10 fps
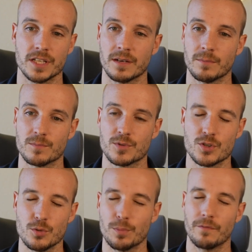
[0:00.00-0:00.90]
that I'm
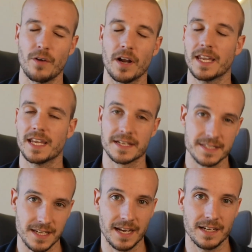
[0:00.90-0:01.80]
super fucking
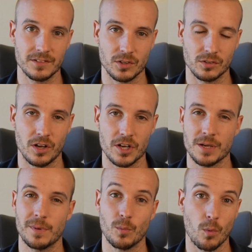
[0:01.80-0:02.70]
excited to launch.
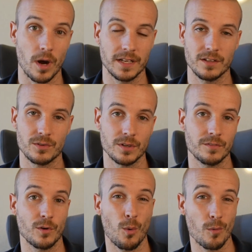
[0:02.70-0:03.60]
I've been wanting to do it
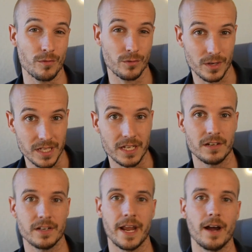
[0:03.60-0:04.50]
for over a
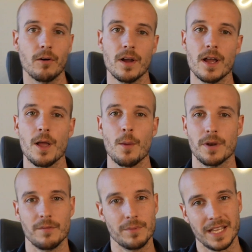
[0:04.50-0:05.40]
year now, but
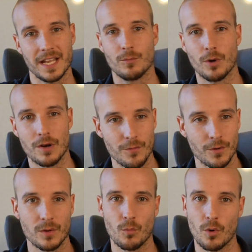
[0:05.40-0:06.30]
I've been kind of
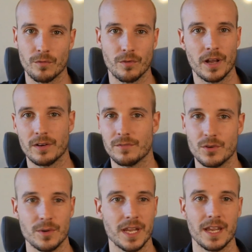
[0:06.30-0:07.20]
one-footed and one foot out of
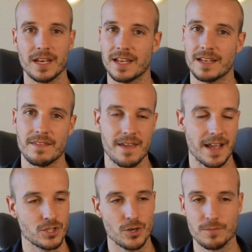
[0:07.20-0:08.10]
doing it and then
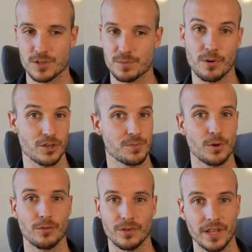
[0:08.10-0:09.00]
that trip just pushed me
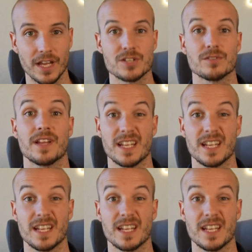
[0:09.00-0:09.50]
over the edge of like